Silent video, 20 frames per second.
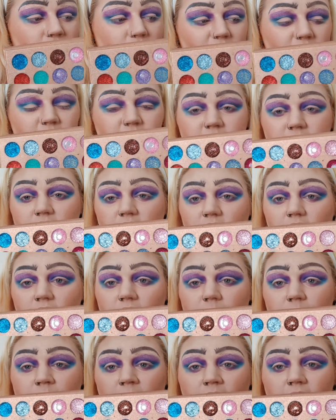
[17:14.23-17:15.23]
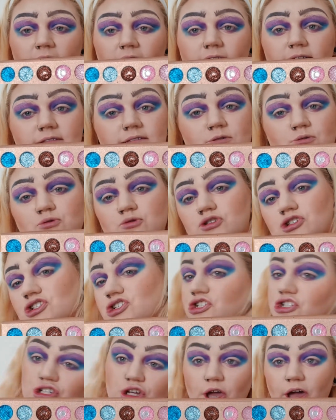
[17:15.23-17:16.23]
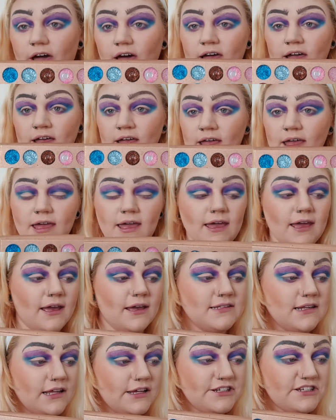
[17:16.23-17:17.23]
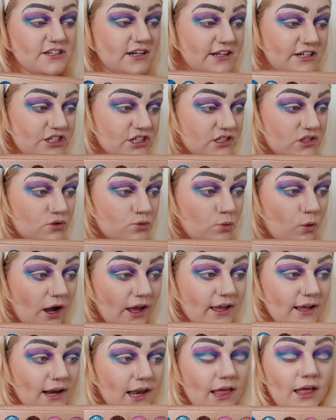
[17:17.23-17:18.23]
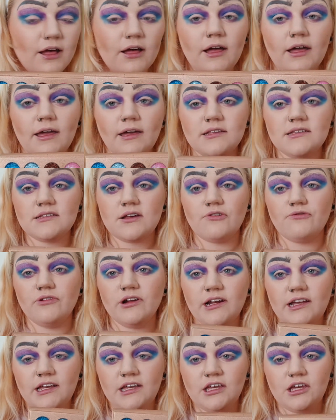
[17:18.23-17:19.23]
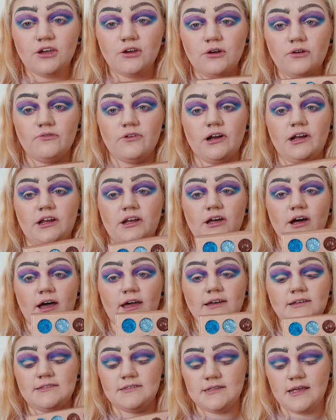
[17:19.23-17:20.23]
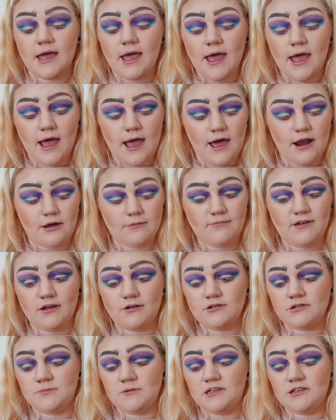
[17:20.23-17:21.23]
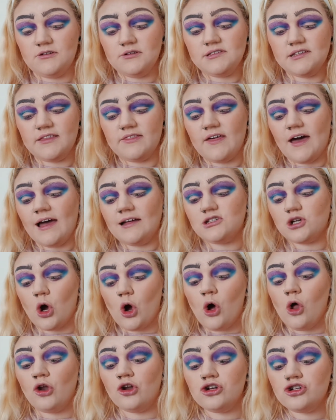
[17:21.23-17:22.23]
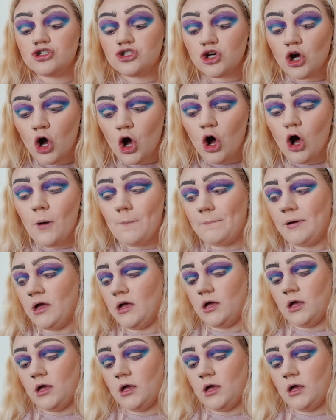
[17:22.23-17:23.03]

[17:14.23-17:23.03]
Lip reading: this colour up here. It is called Sugar. It is literally just white glitter. It's really cute, really nice. And I'm going to be using that on top